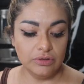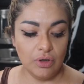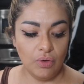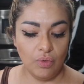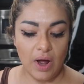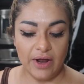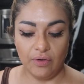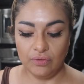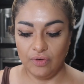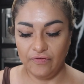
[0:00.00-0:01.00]
So I
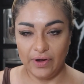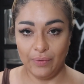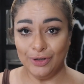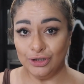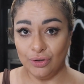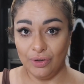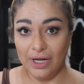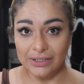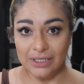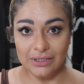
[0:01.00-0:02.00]
don't know if I want to show you
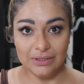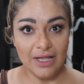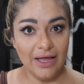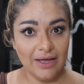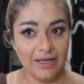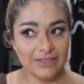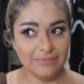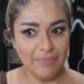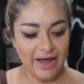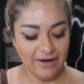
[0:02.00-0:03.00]
guys, because like, it's
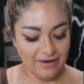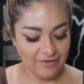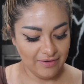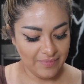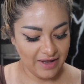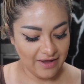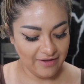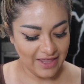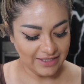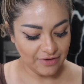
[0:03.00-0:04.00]
mine, and you're like,
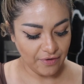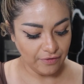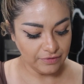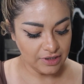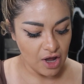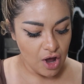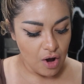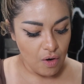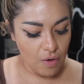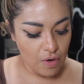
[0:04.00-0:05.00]
oh, that's gross,
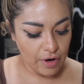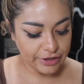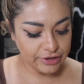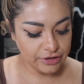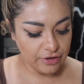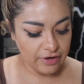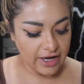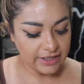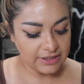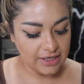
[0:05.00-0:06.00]
or to show you
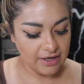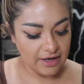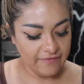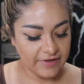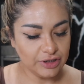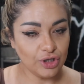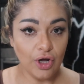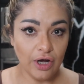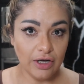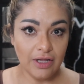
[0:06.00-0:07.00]
guys, and if it's
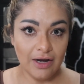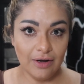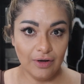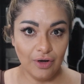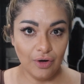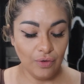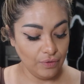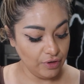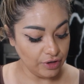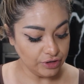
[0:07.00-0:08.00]
good, then, you know,
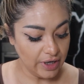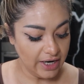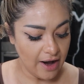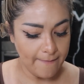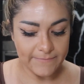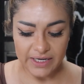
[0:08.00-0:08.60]
you could try it out.